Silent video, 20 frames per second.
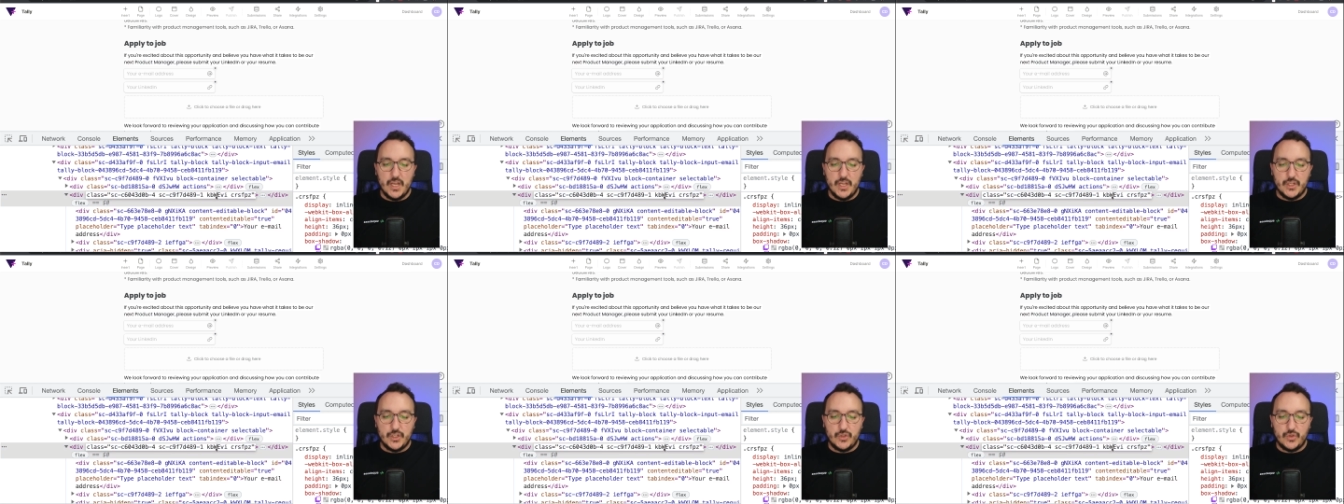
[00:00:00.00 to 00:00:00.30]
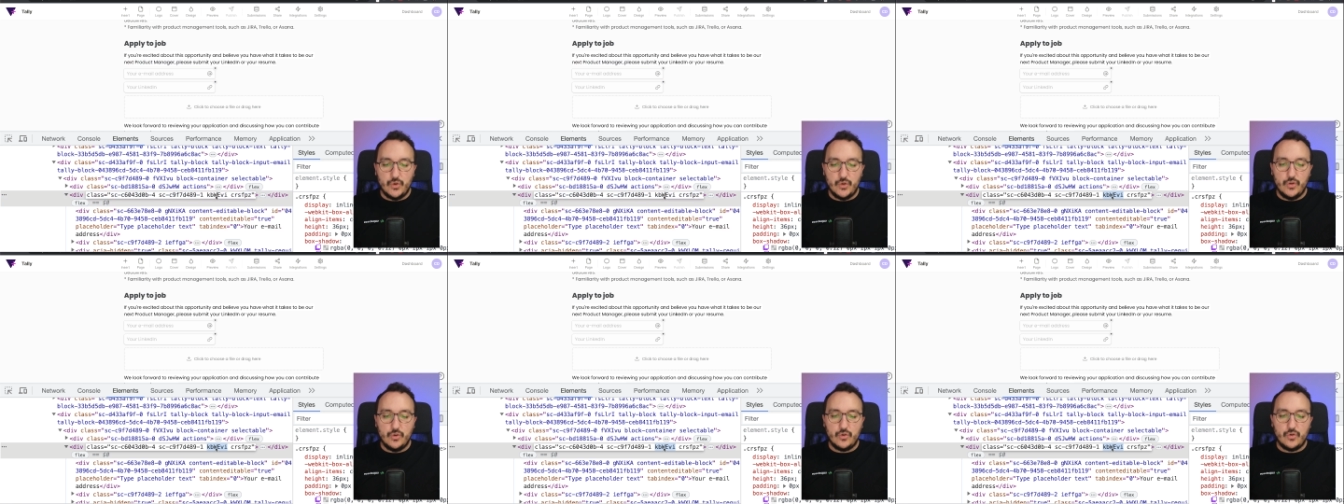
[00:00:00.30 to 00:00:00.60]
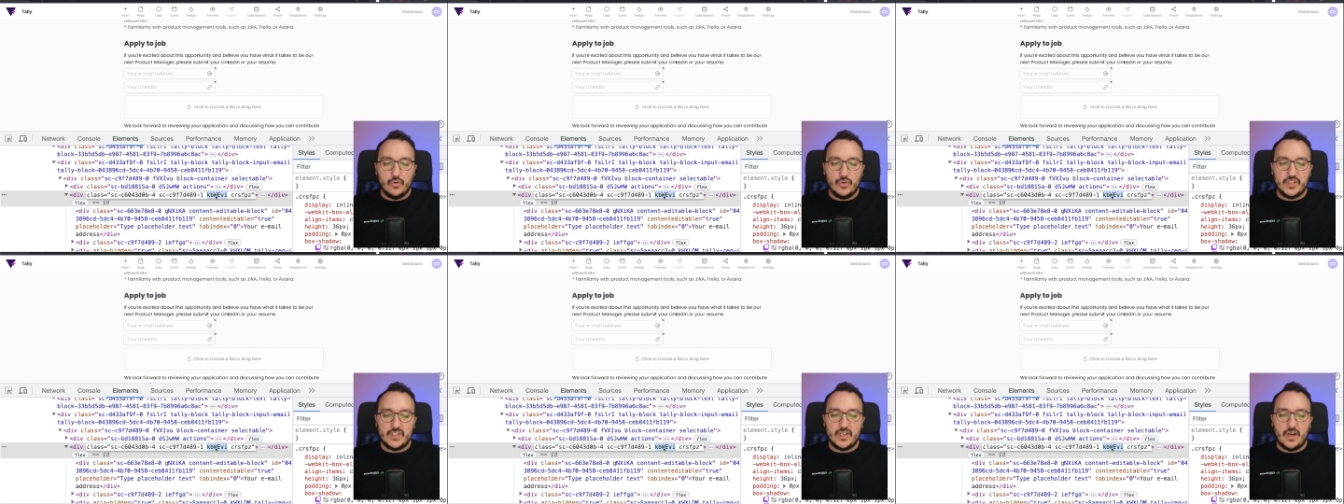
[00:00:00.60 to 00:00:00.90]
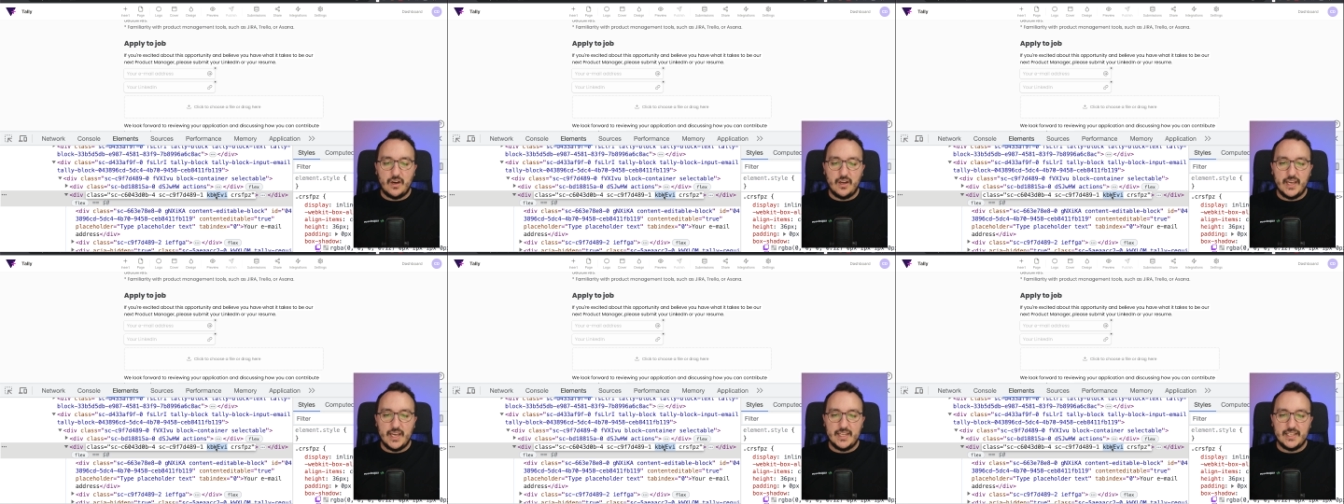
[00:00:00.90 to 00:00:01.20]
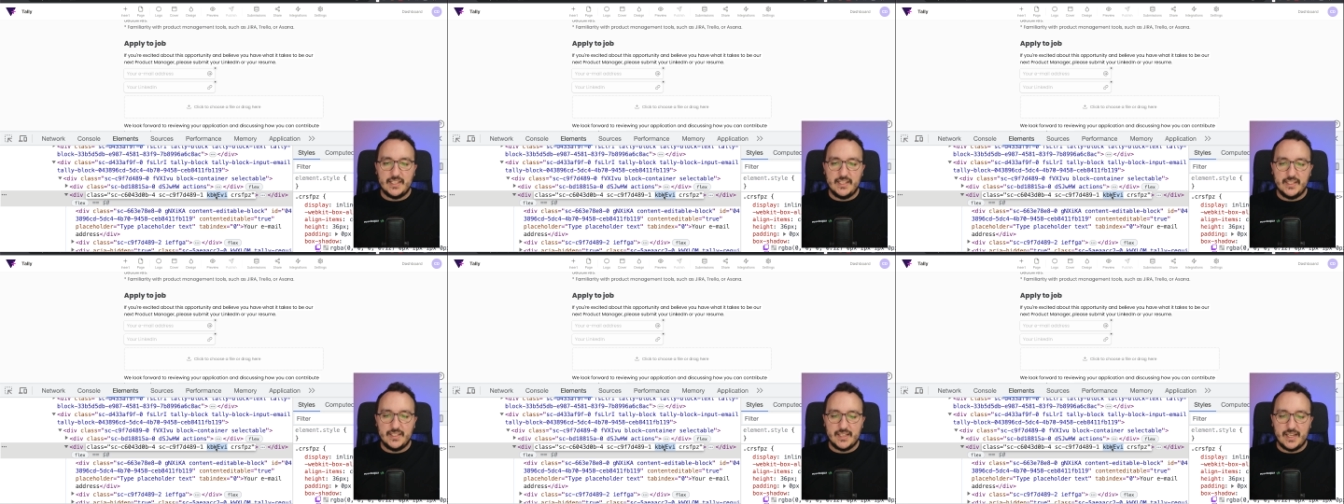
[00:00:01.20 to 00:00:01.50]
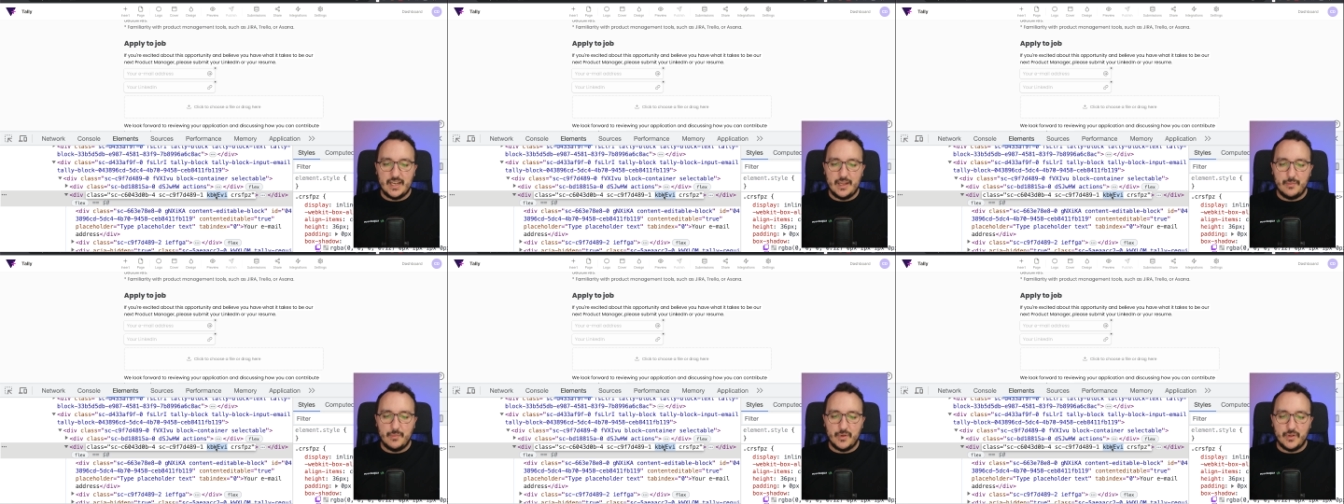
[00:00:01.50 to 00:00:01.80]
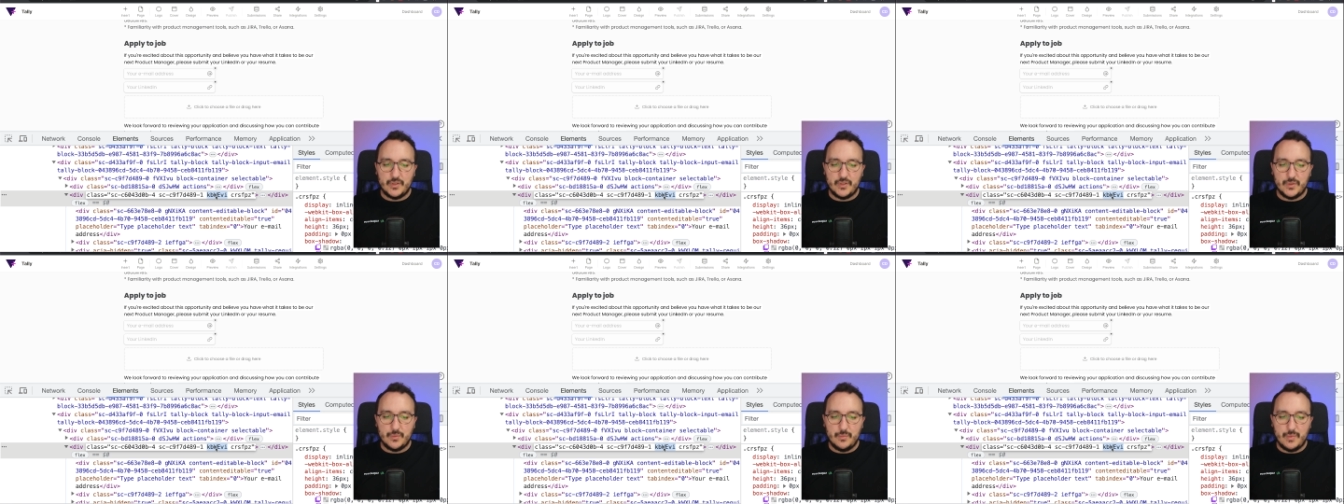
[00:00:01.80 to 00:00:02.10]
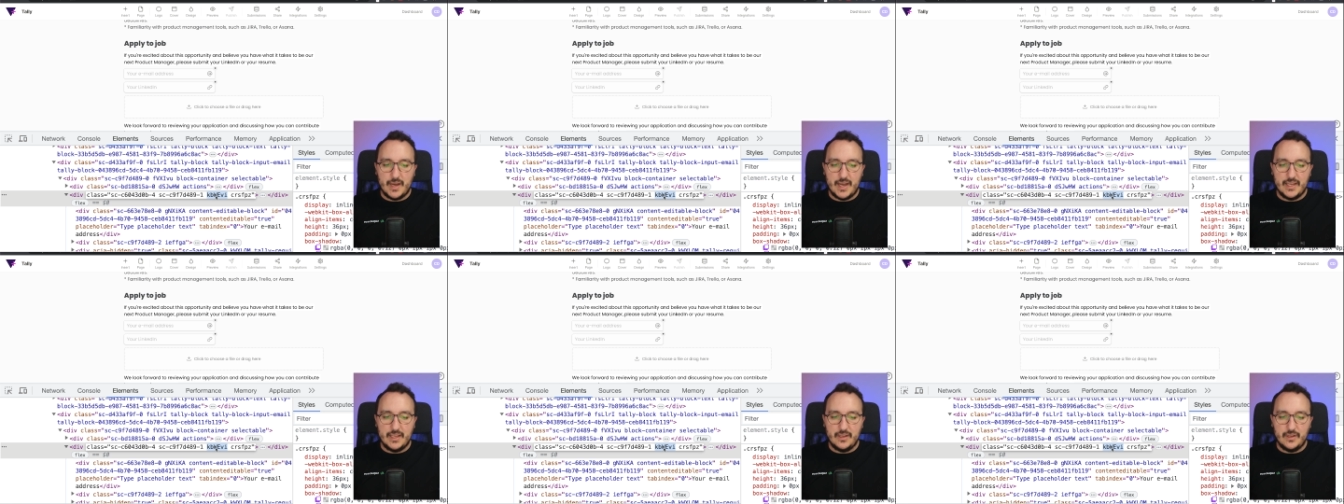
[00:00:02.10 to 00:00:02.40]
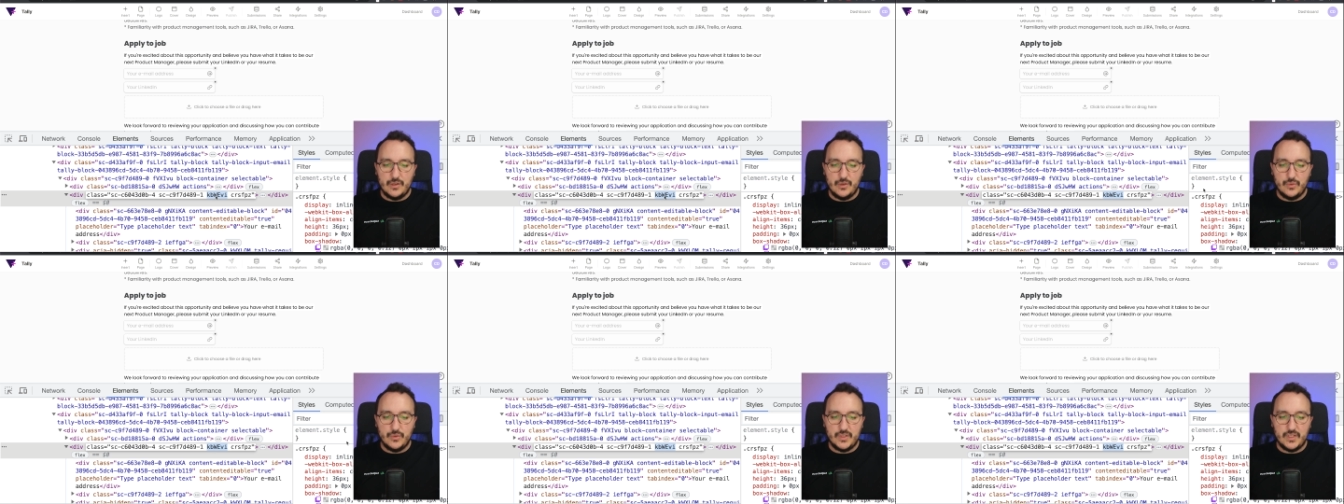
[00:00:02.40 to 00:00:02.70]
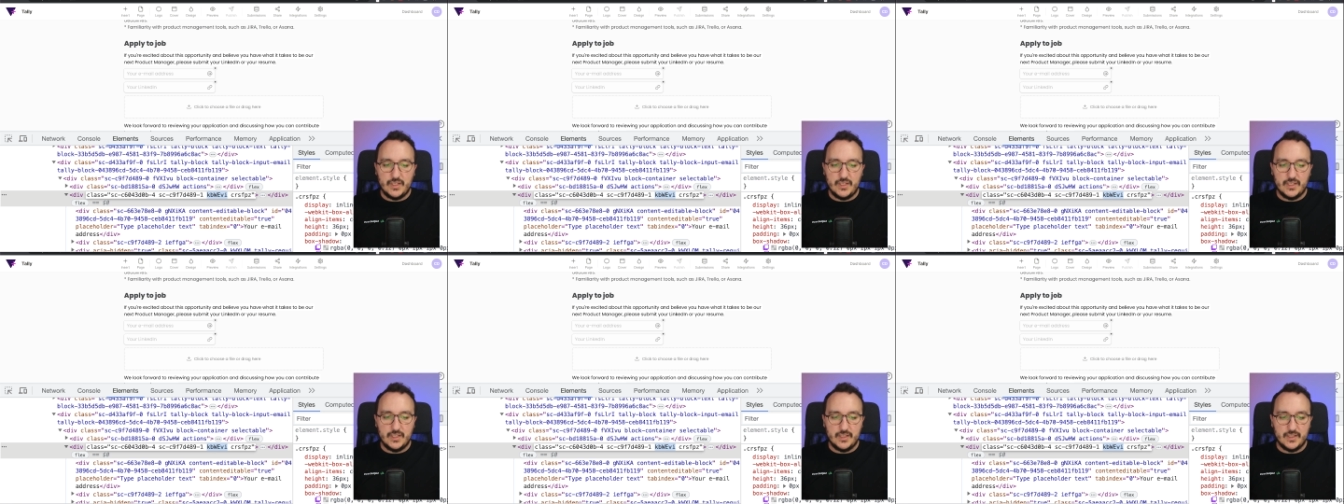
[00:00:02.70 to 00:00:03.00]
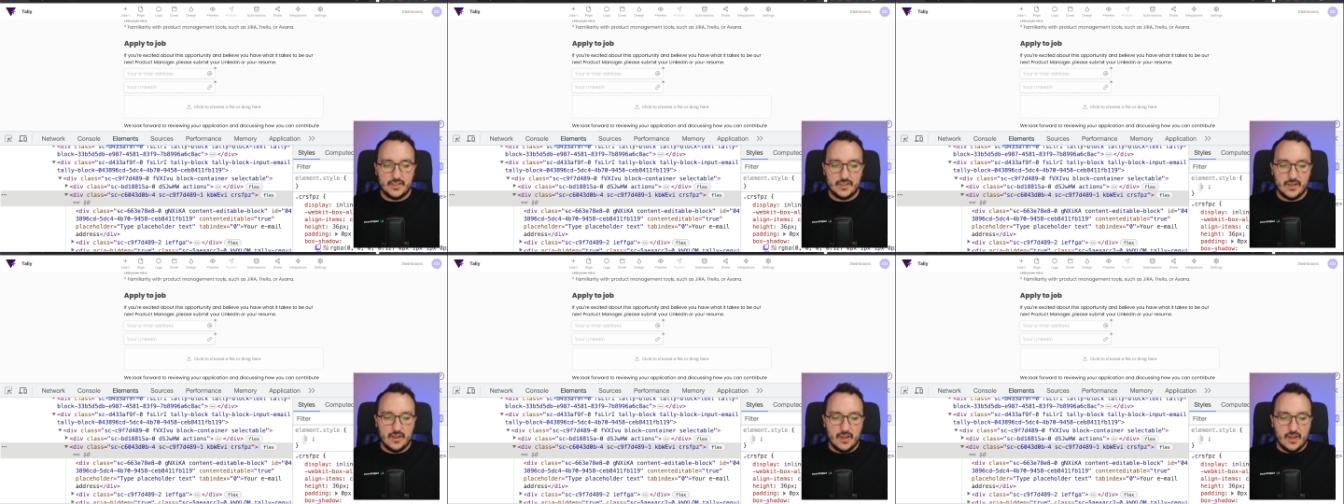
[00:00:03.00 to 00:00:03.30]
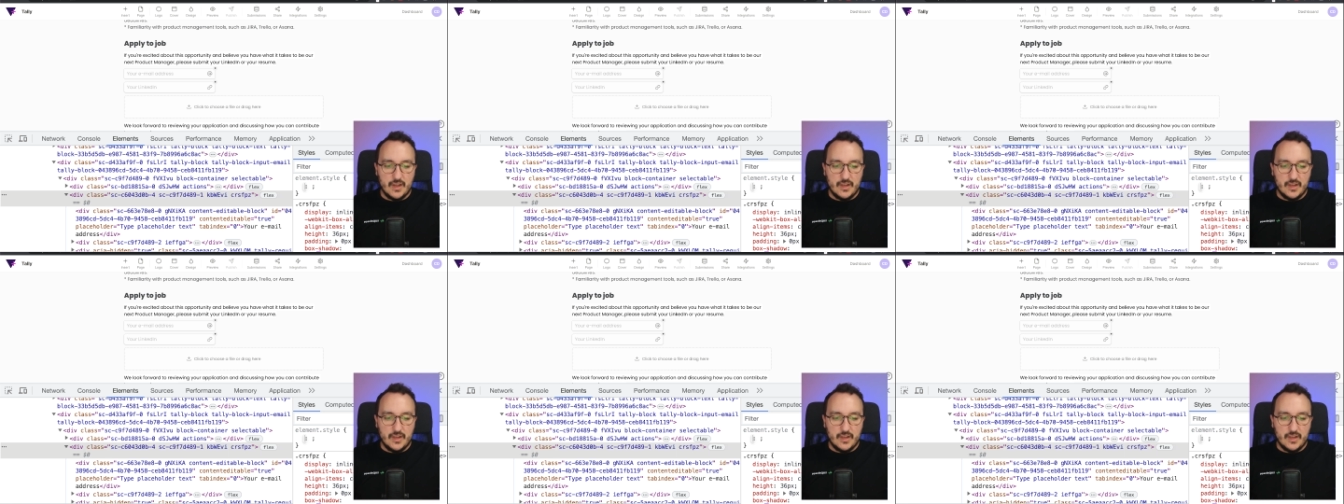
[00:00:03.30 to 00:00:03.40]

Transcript: So you could target this element by using this.